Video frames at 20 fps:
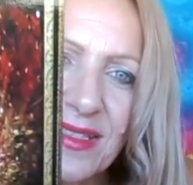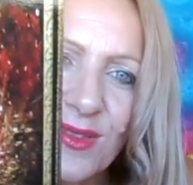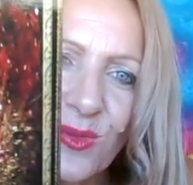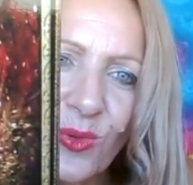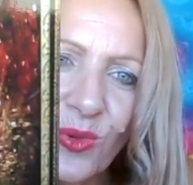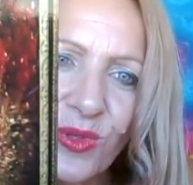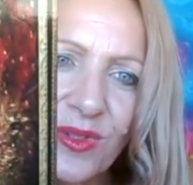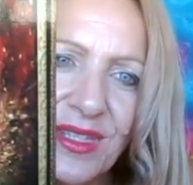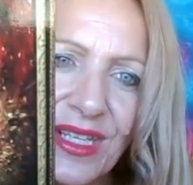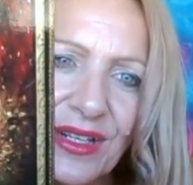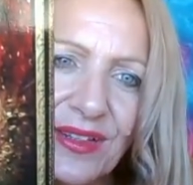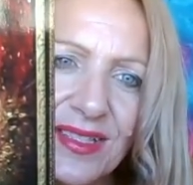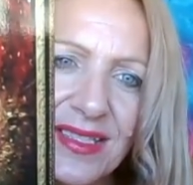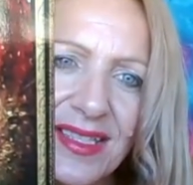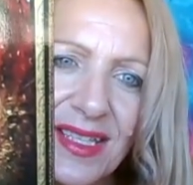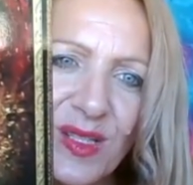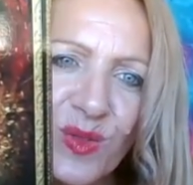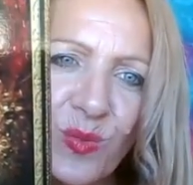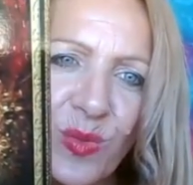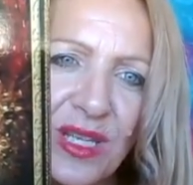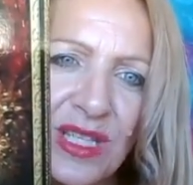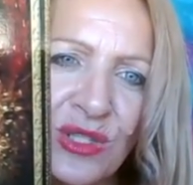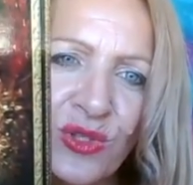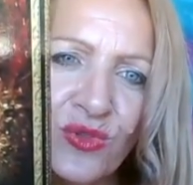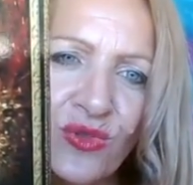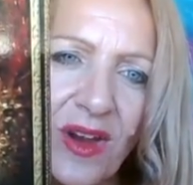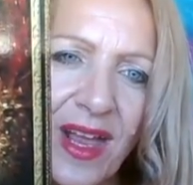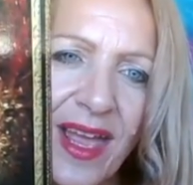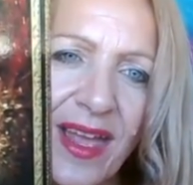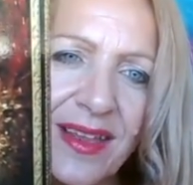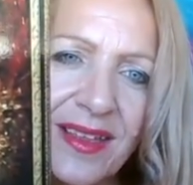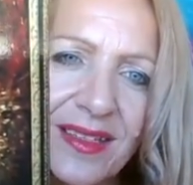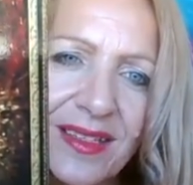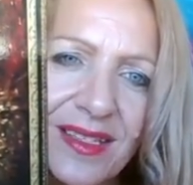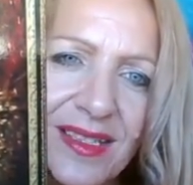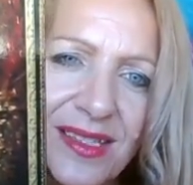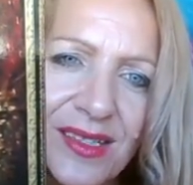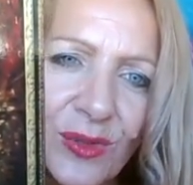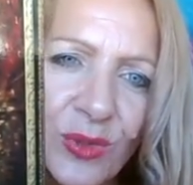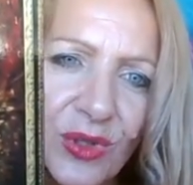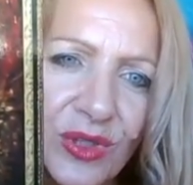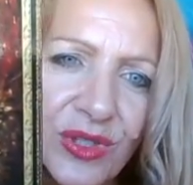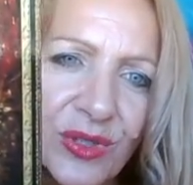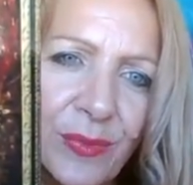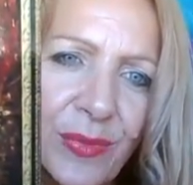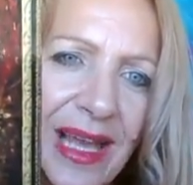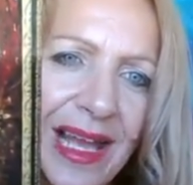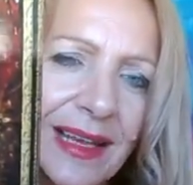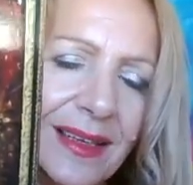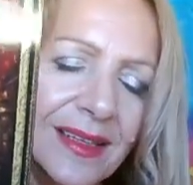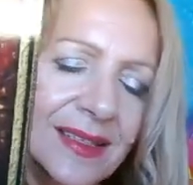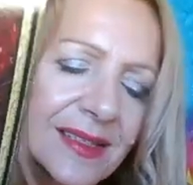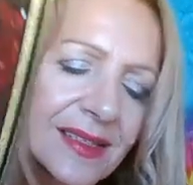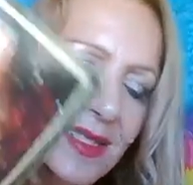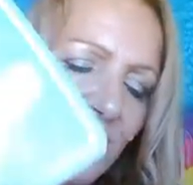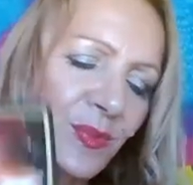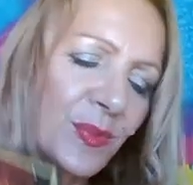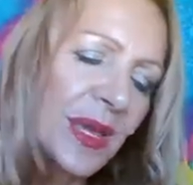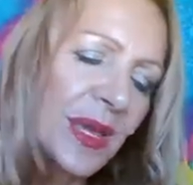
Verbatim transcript: sword there. It says Pendragon Sword, Balanced